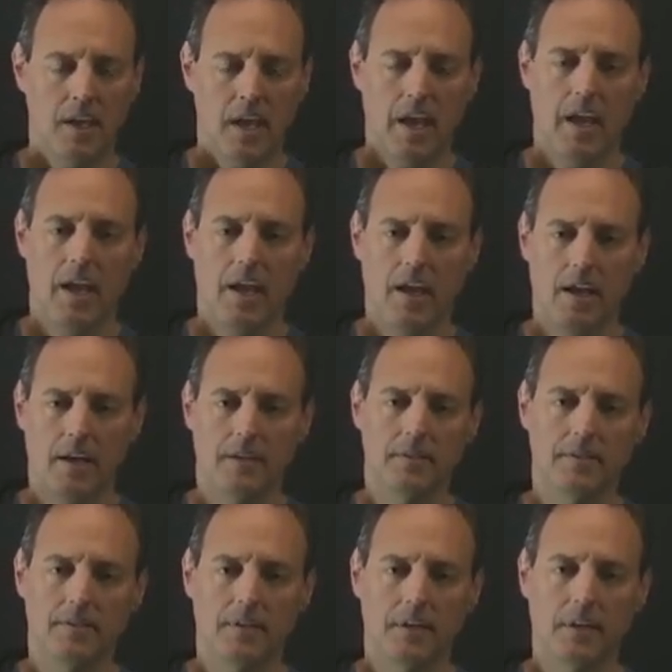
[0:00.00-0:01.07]

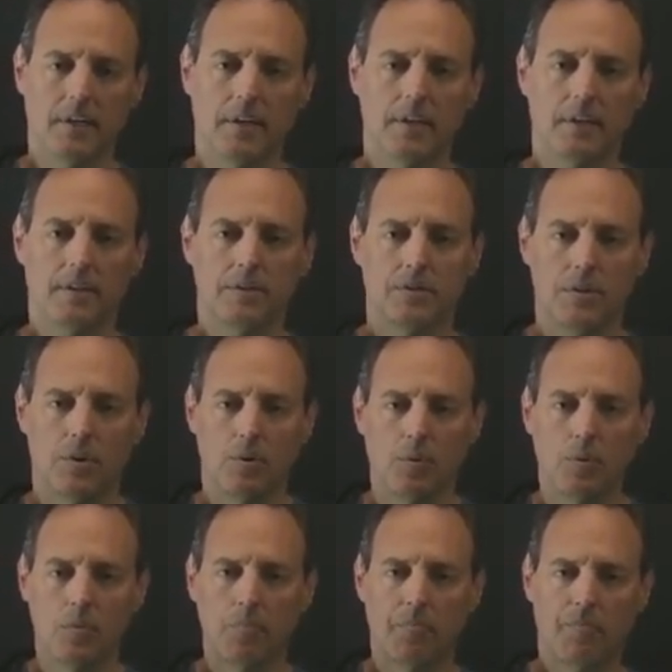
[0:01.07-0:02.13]
And uh,
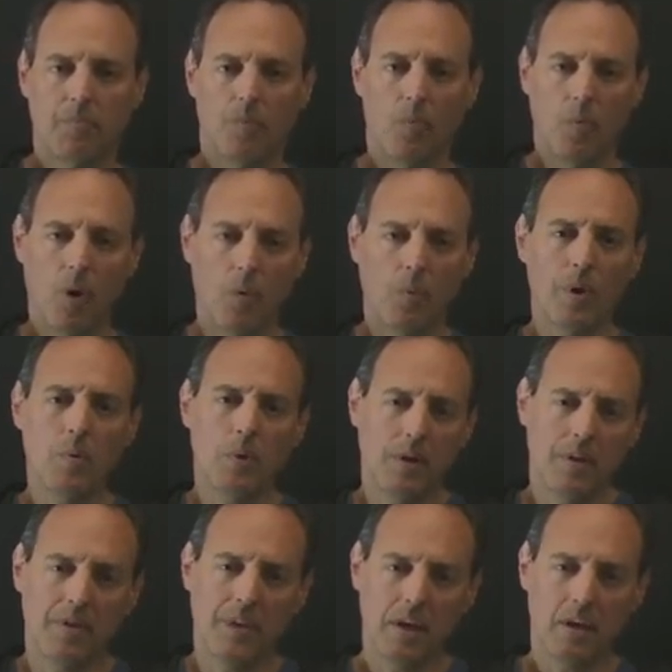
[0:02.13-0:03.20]
so what we want
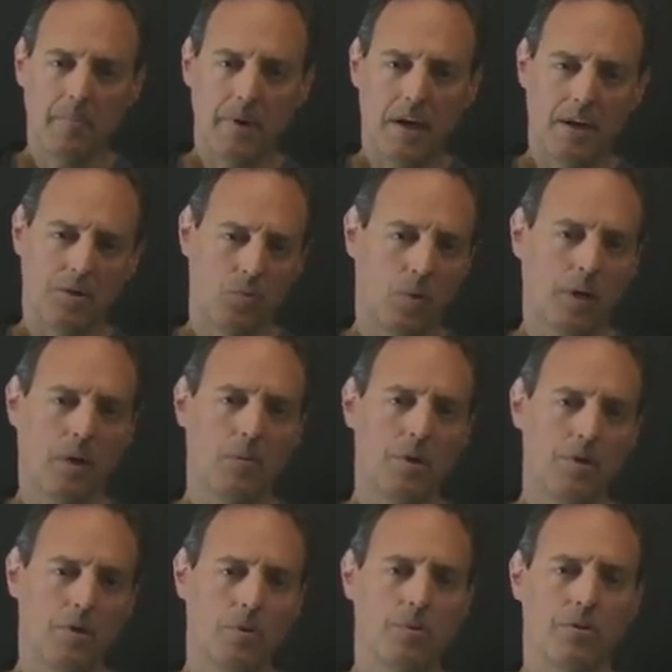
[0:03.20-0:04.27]
to think about is what can we
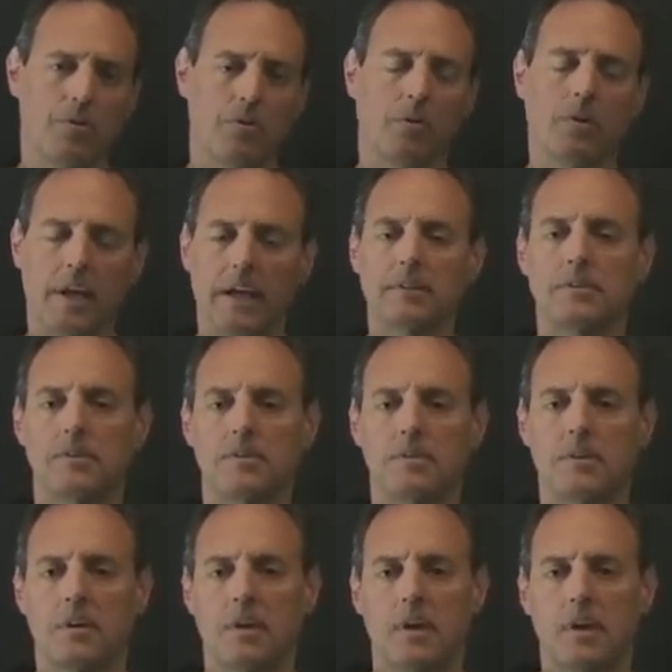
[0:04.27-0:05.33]
do with neural nets
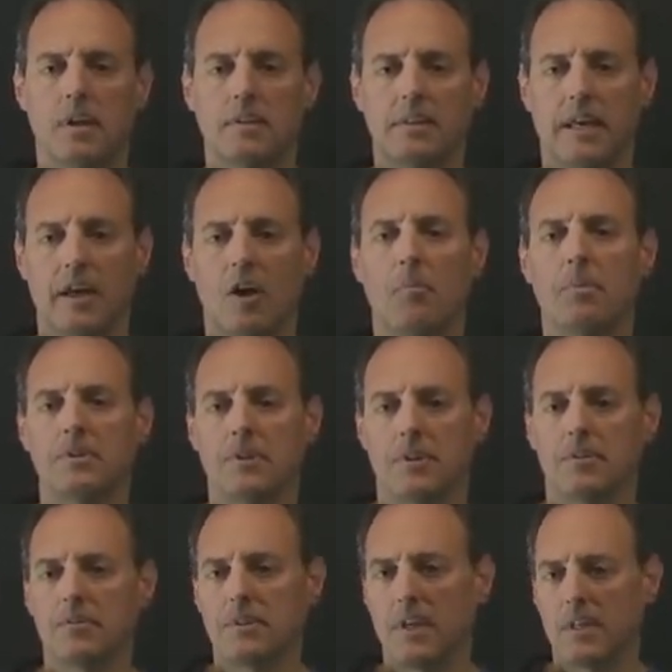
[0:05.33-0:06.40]
to help us
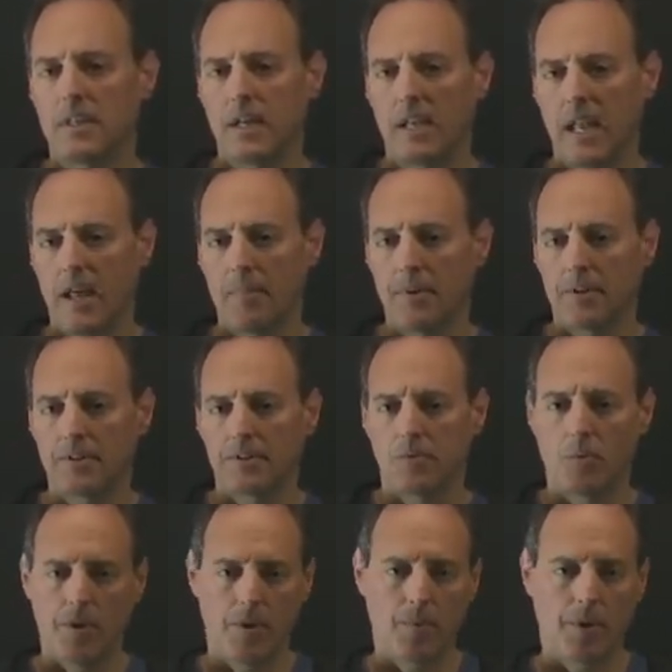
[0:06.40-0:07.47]
understand dynamics,
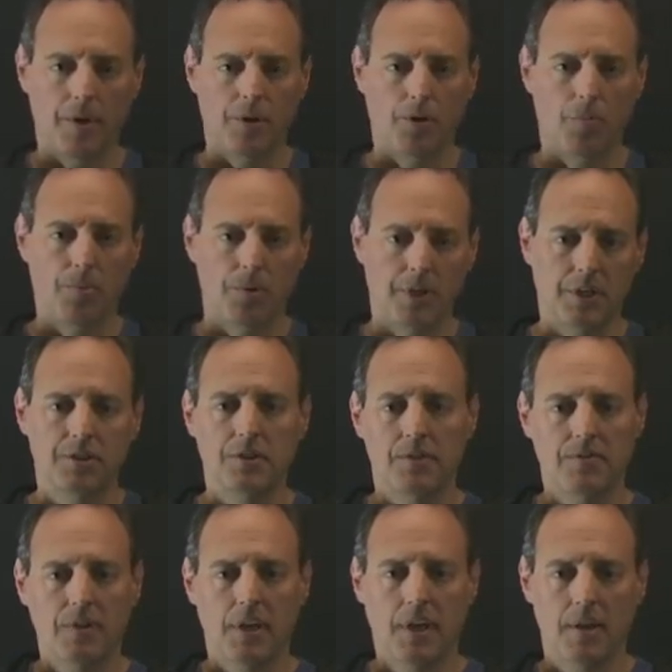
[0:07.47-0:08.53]
whether we're going to do prediction of
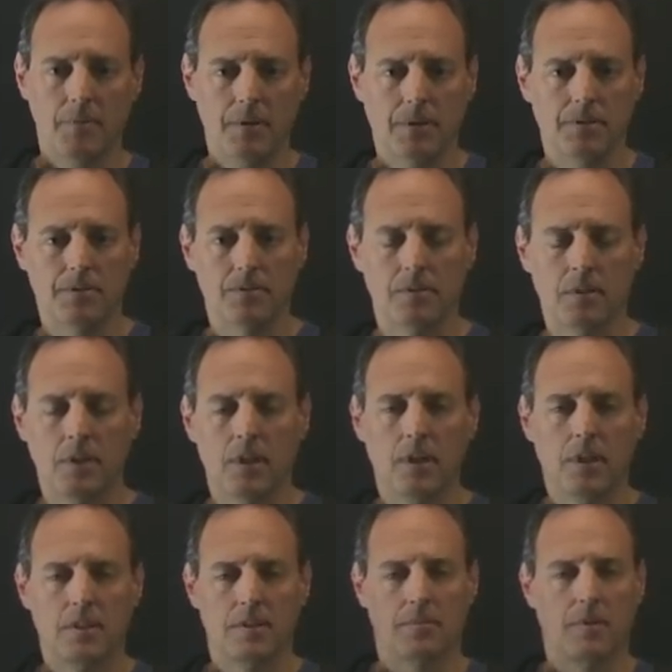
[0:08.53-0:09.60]
dynamics,
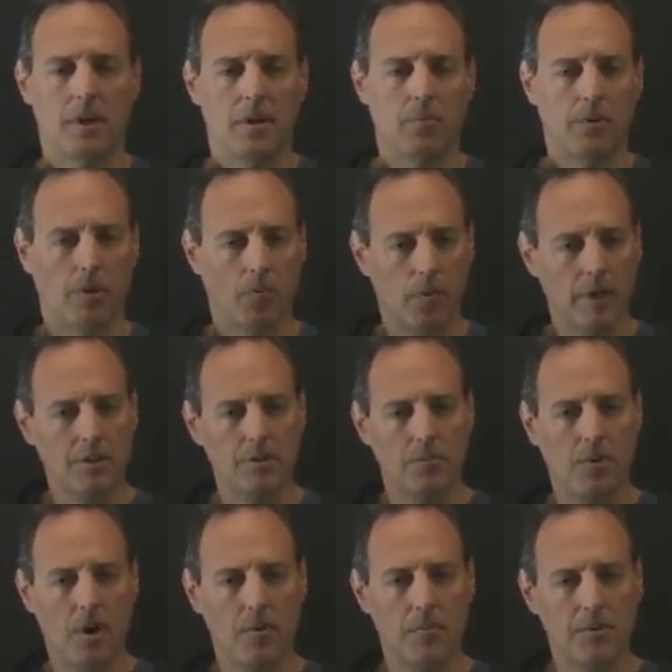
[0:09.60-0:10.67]
some kind of regression
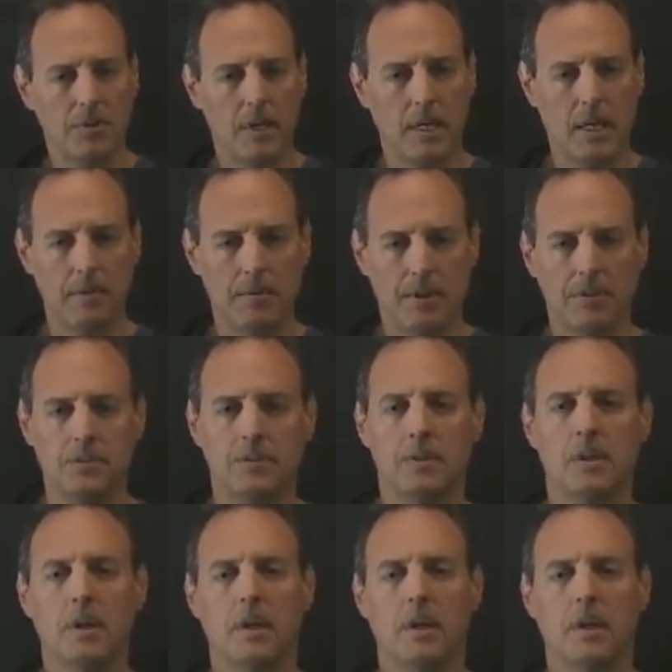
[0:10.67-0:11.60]
problem with dynamics.